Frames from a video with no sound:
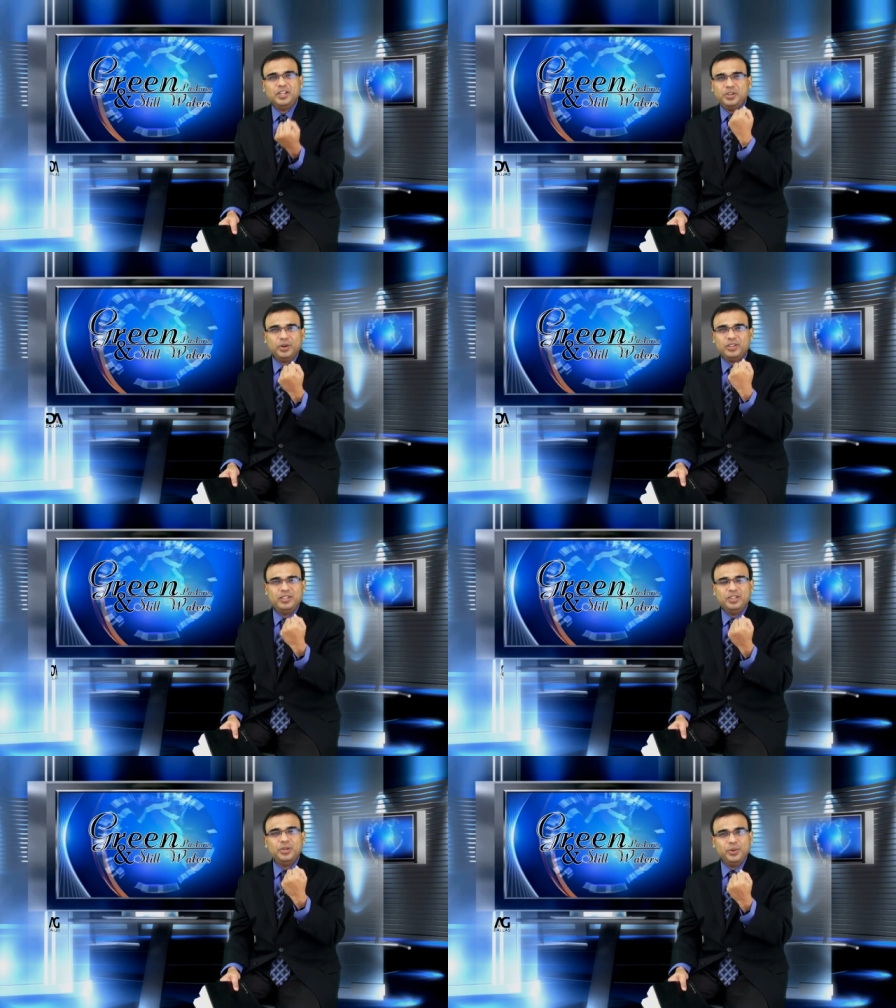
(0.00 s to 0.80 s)
You're
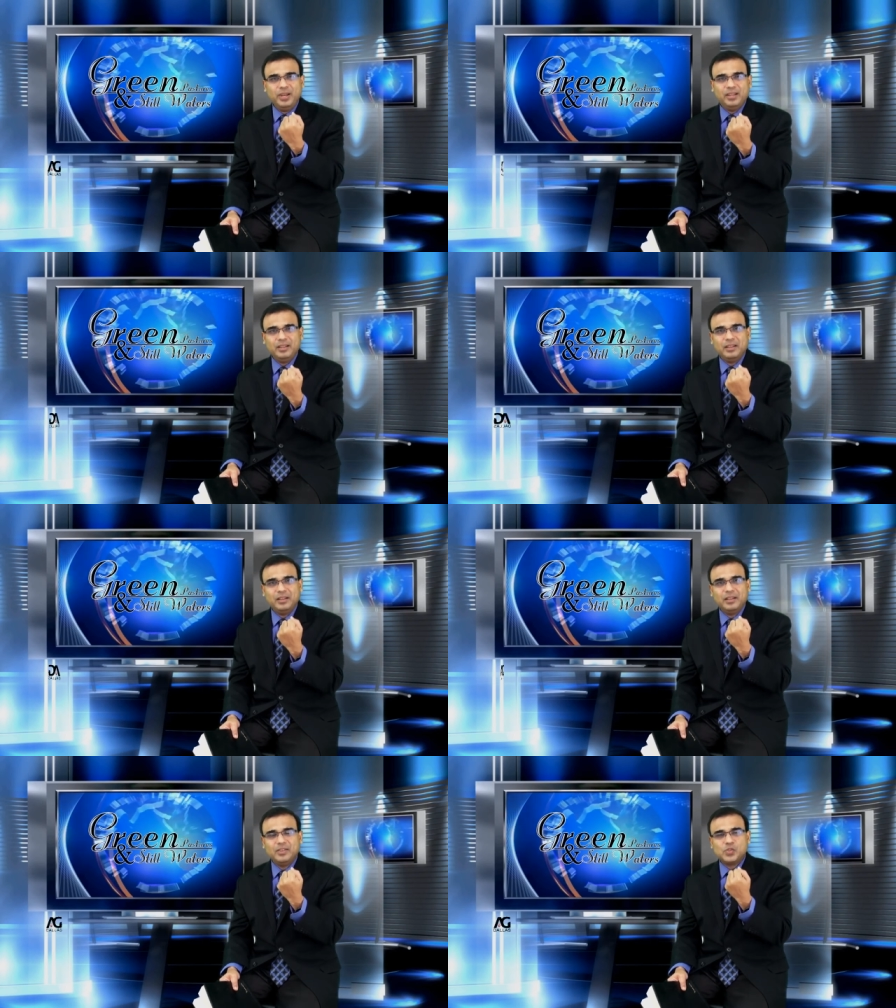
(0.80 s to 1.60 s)
doing
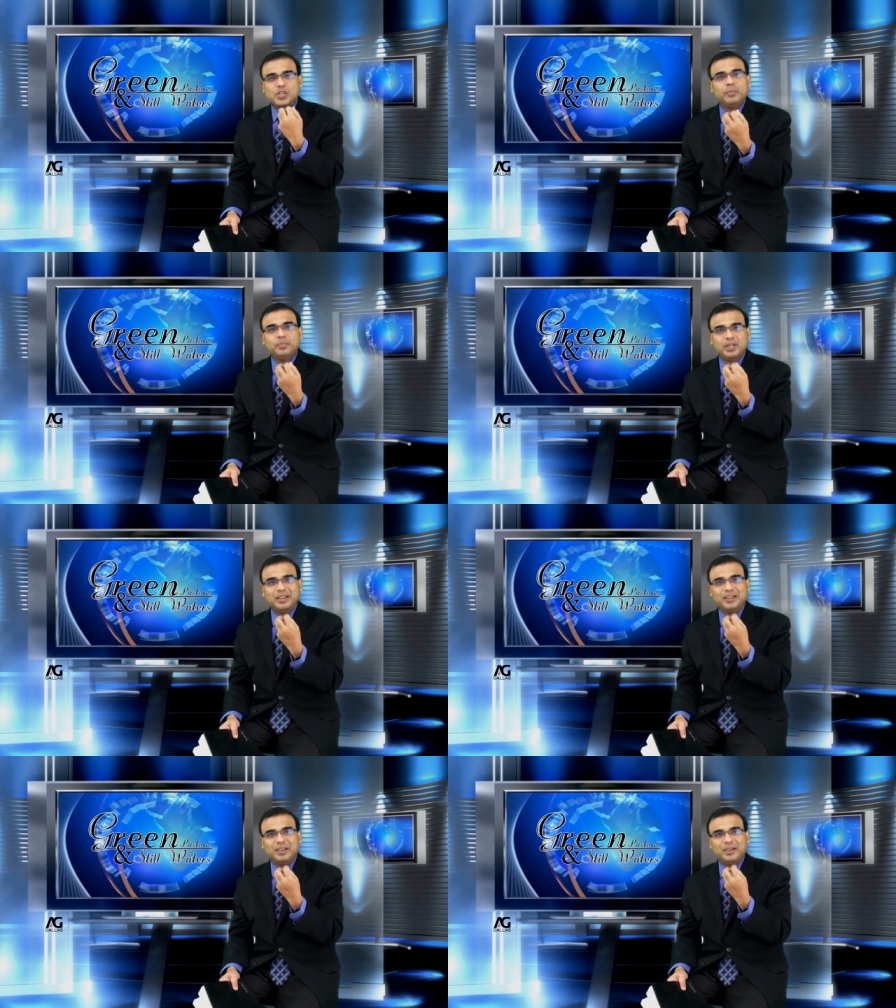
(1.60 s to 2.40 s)

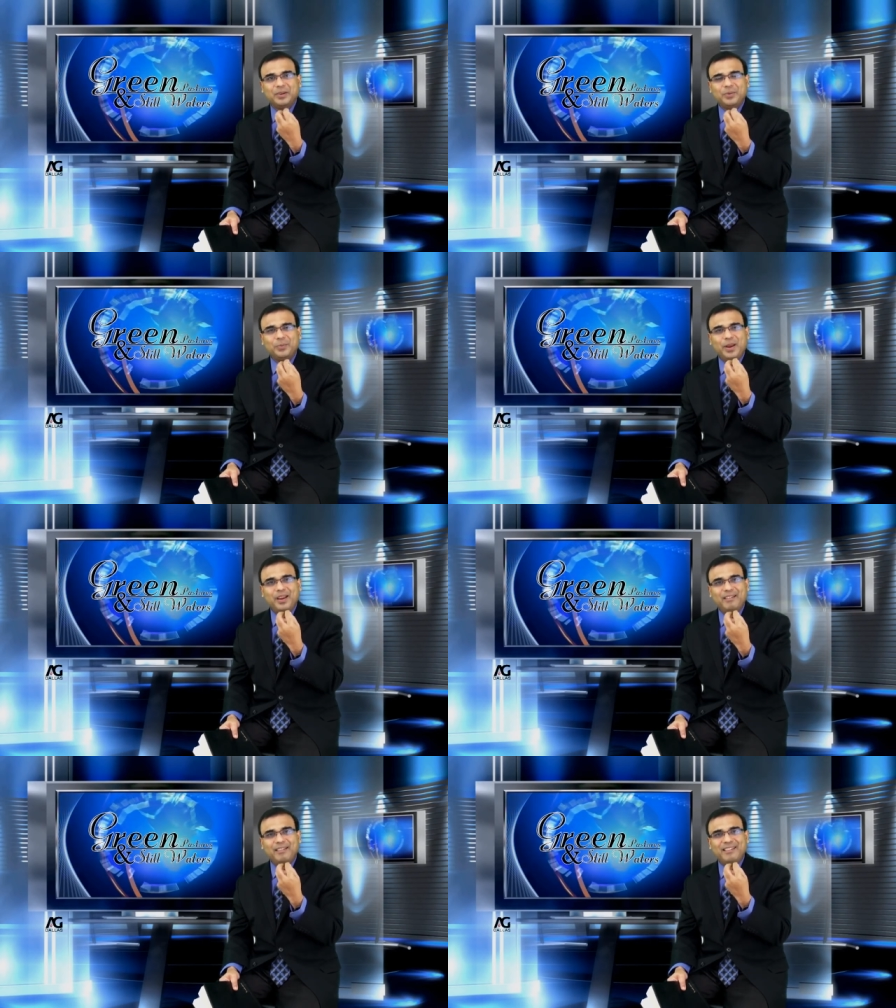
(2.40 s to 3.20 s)
something
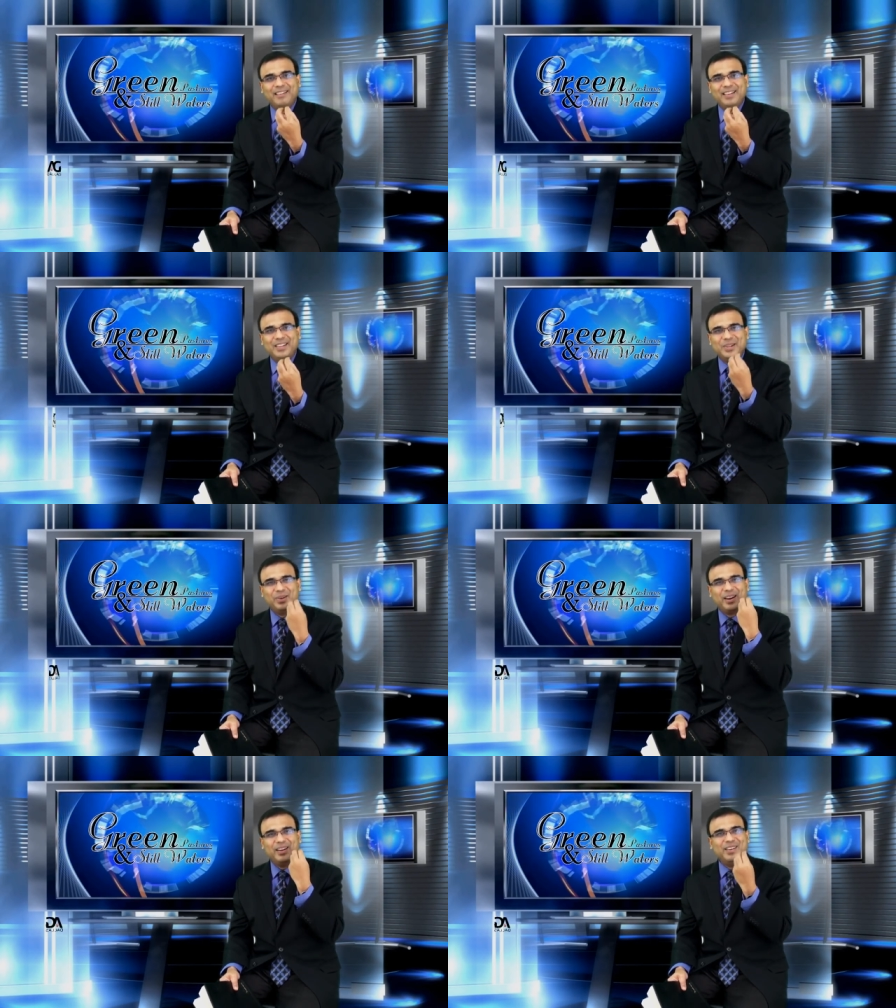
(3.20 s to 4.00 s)
where
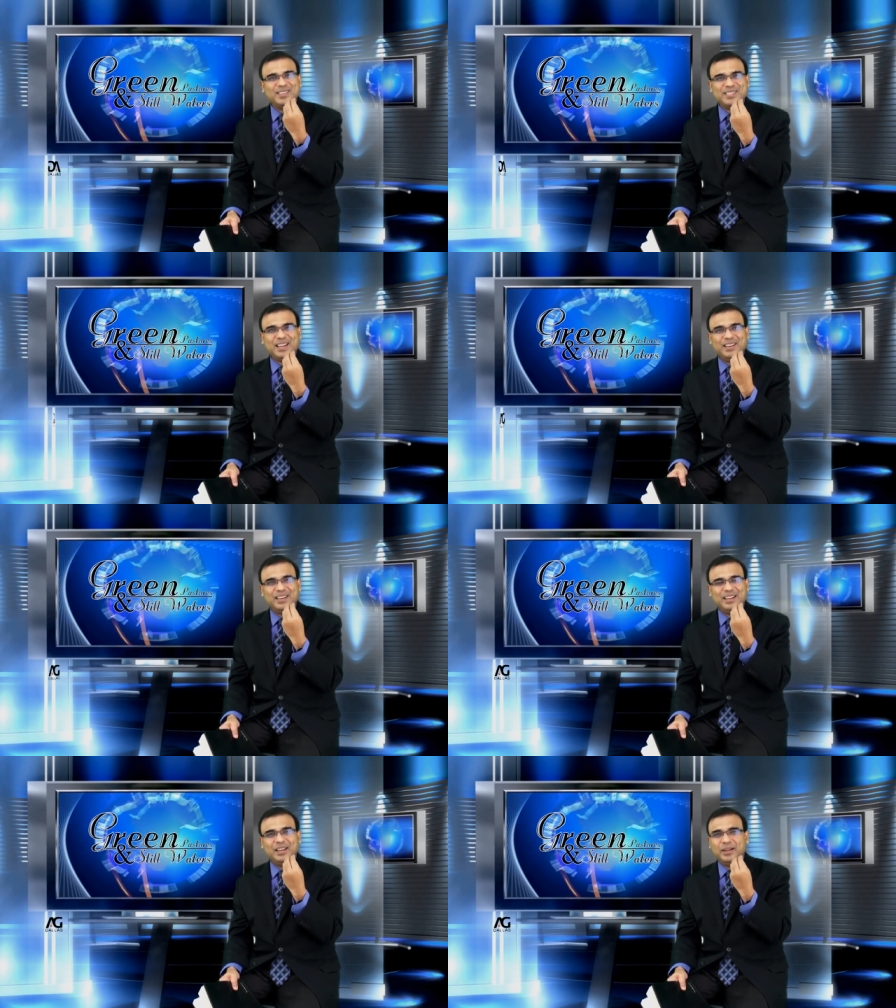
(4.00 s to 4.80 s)
you're
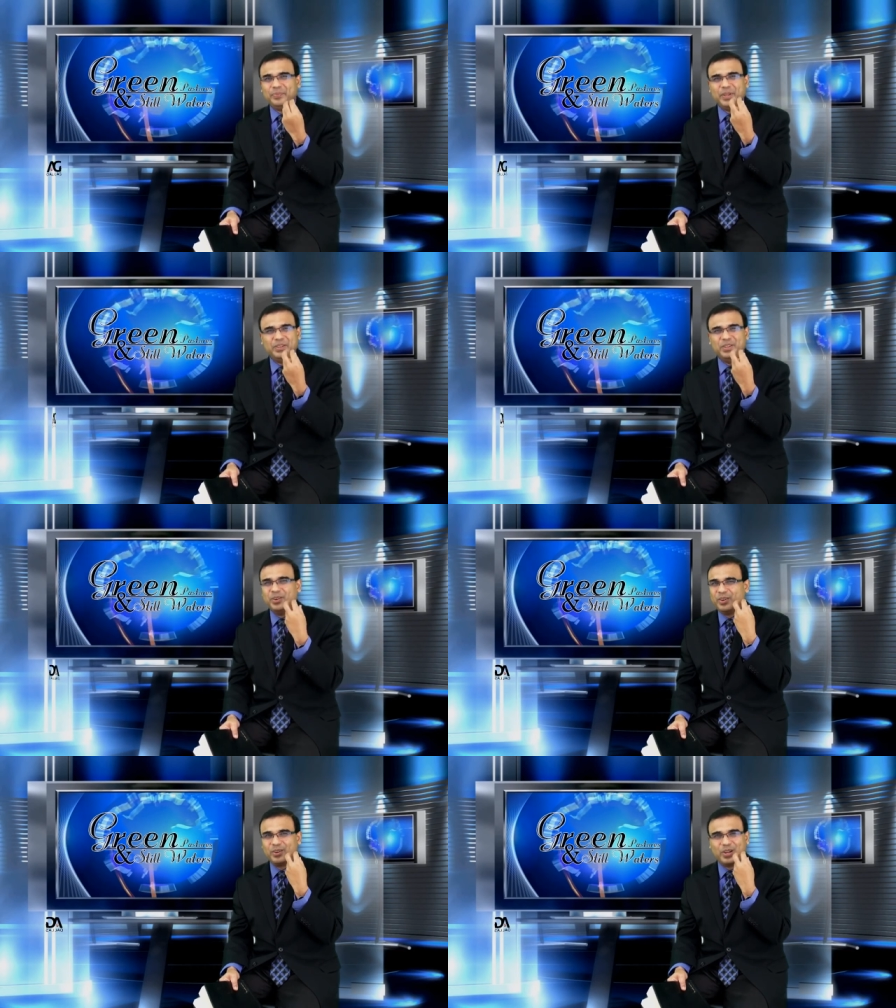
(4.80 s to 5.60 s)
understanding that
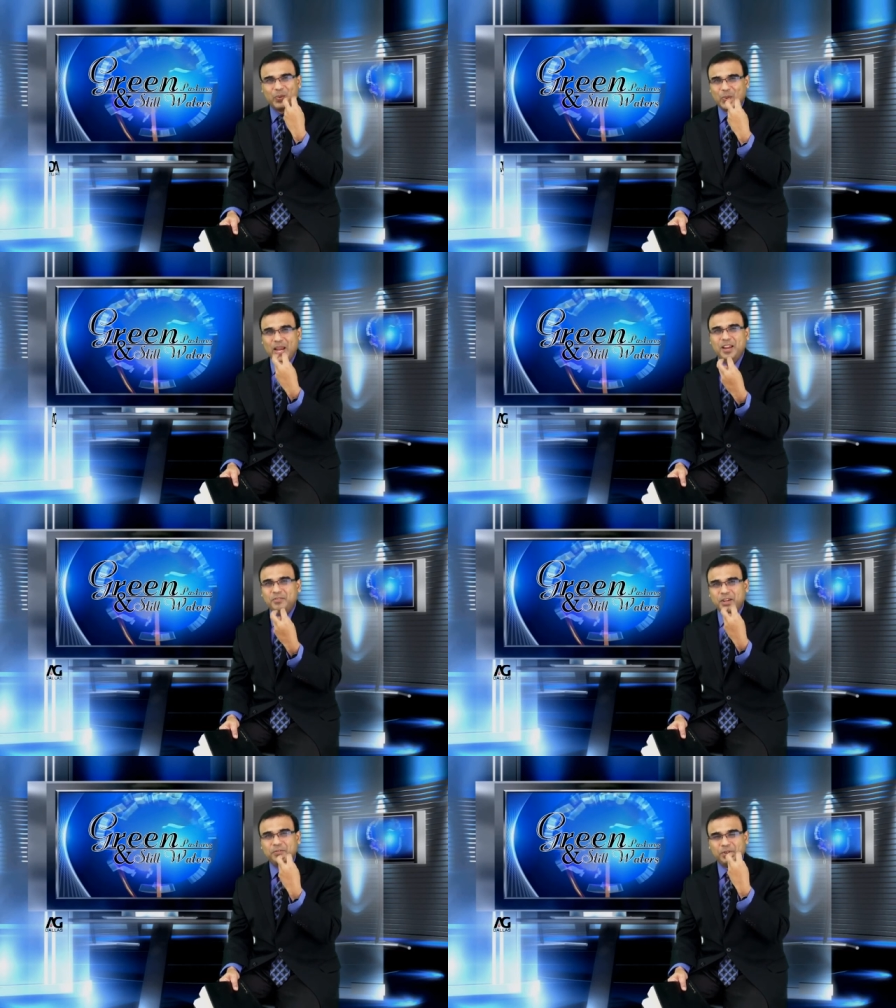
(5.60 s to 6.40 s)
you're
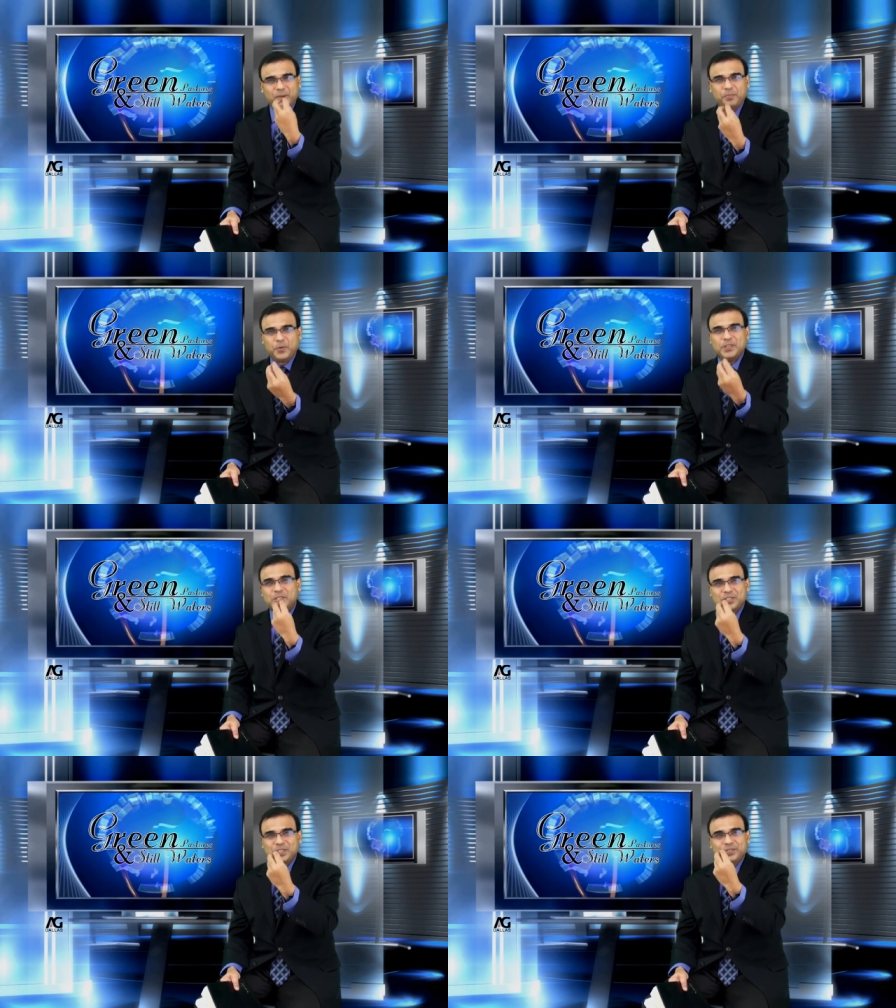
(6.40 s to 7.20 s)
craving for the
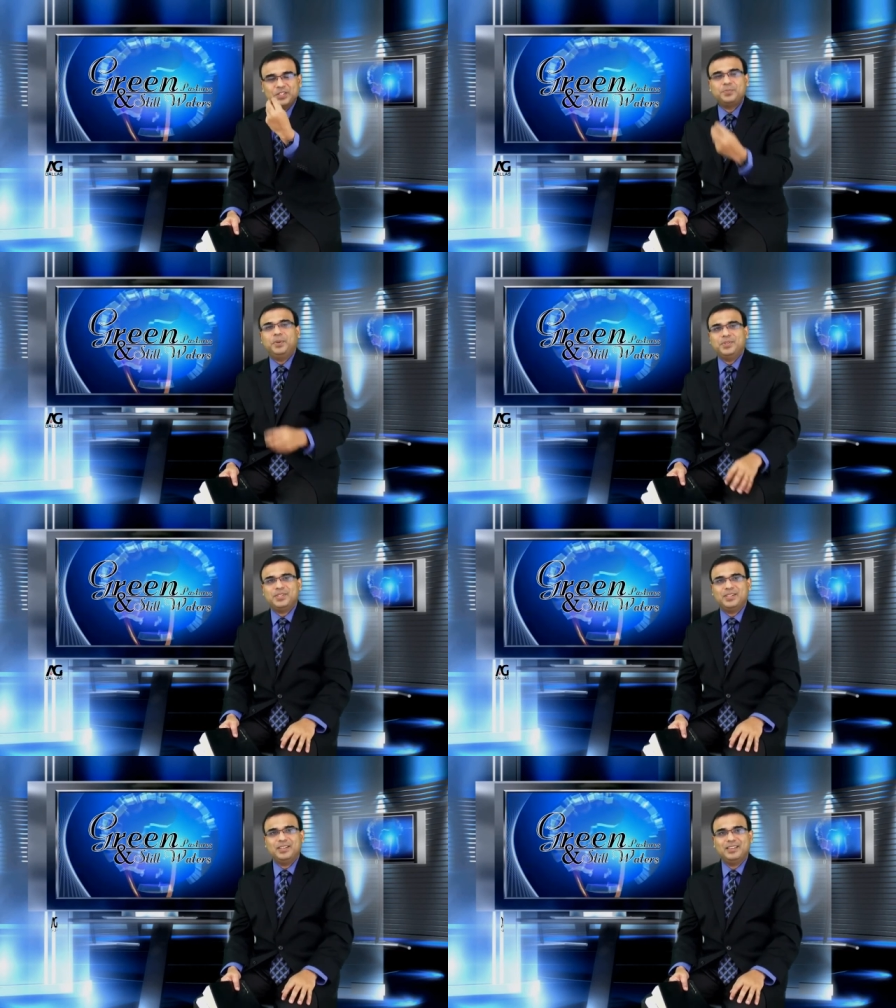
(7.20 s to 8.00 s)
presence of this
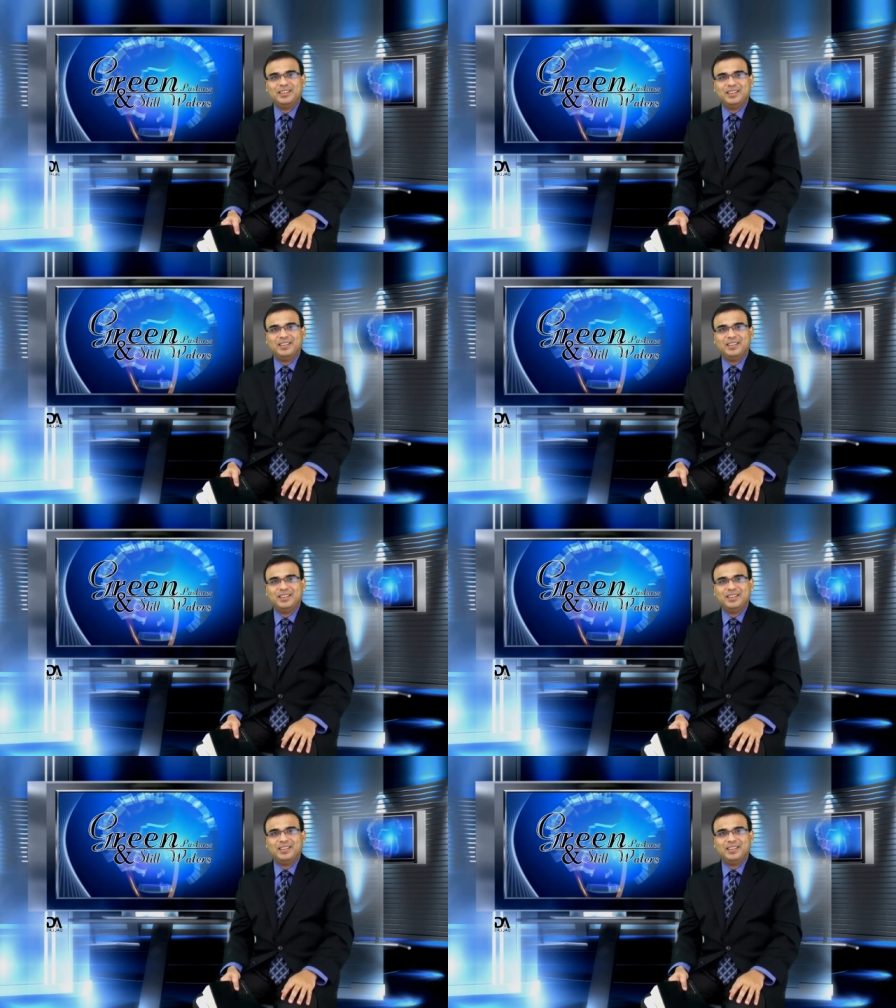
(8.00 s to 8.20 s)
person.